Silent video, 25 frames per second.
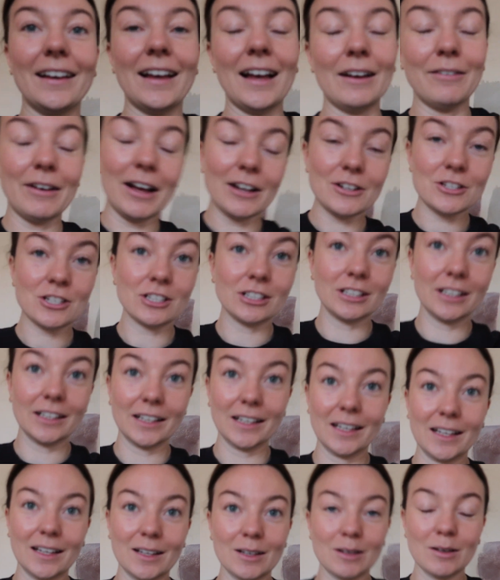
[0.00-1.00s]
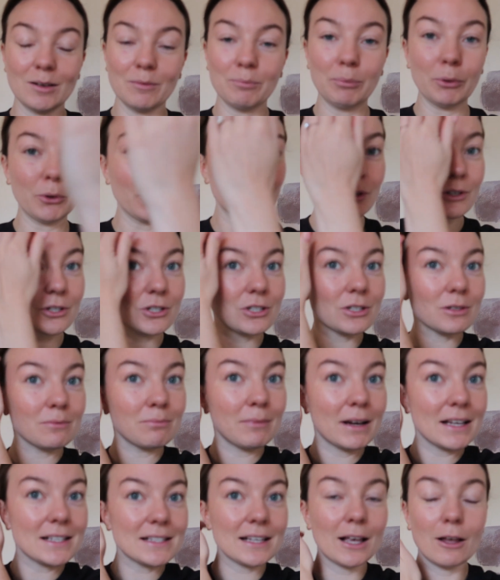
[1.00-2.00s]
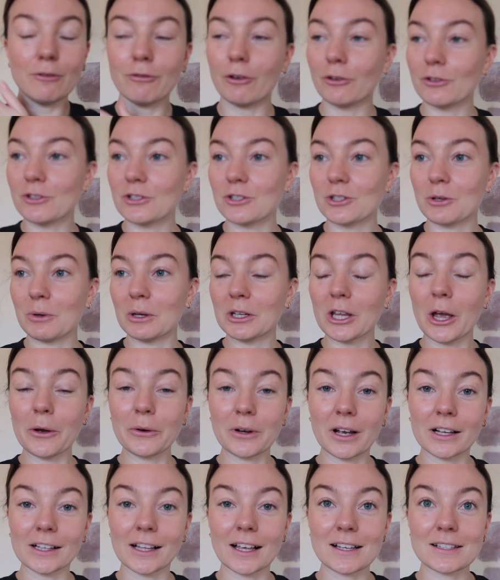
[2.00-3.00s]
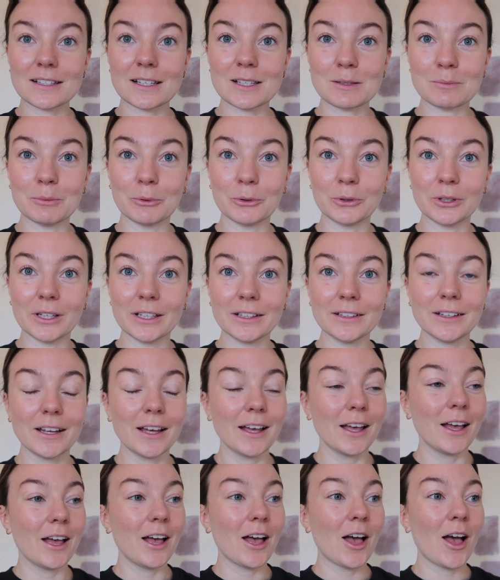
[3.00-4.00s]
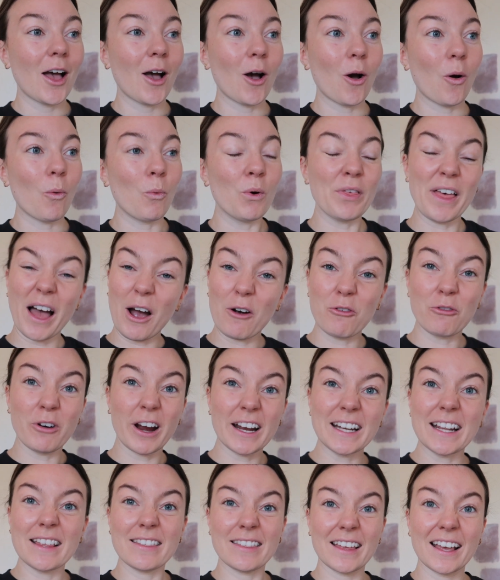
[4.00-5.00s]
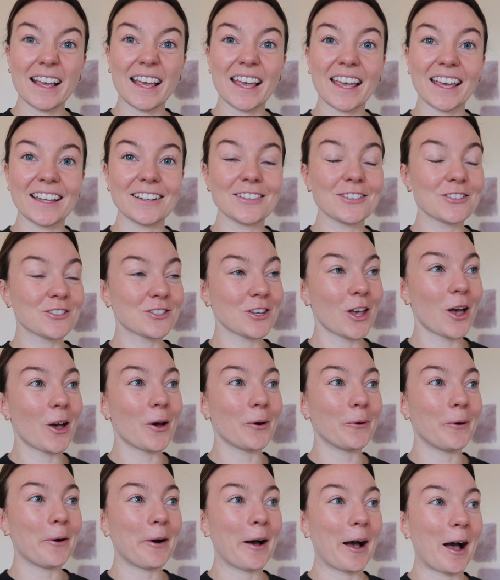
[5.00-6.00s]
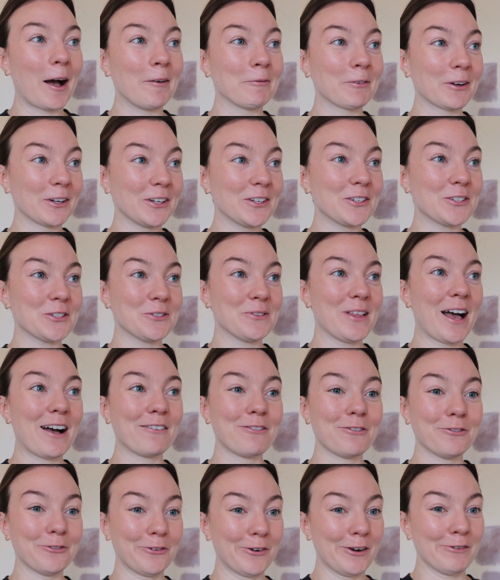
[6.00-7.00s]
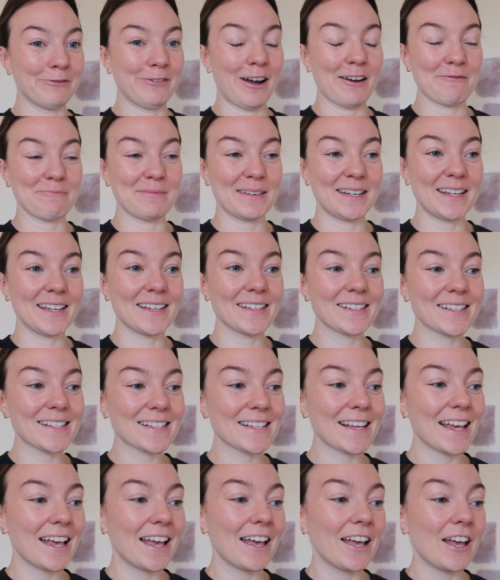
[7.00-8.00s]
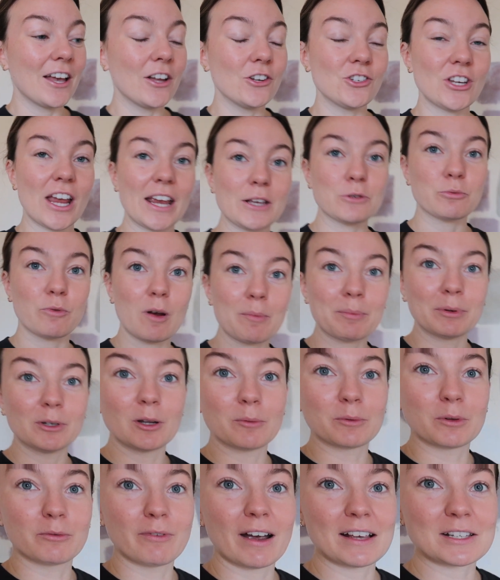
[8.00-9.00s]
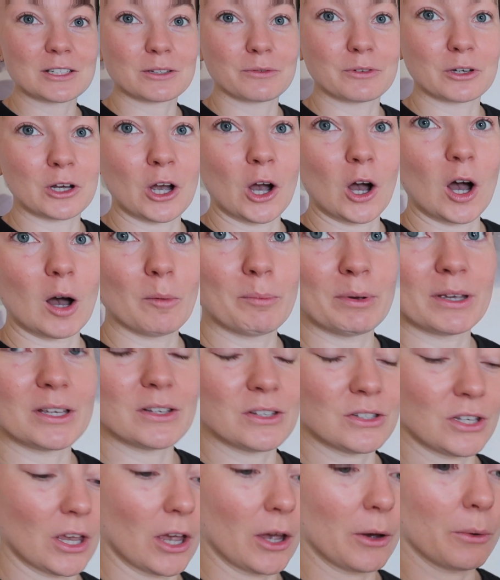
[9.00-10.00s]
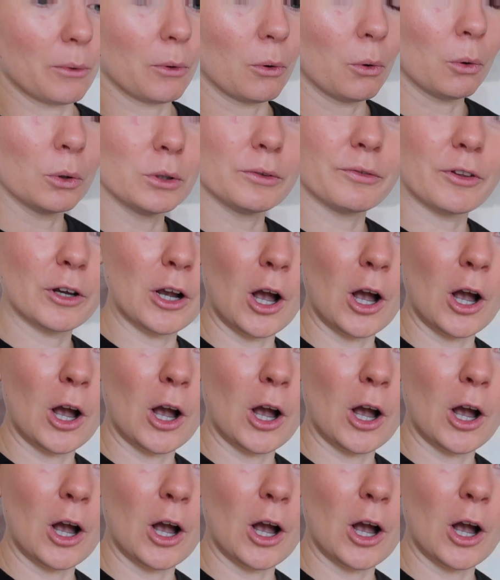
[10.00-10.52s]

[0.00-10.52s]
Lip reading: have actually booked myself on to do a yoga class this morning without really thinking, so I'm gonna do that for 45 minutes. Jay's ripping up the rest of the carpet, so all of the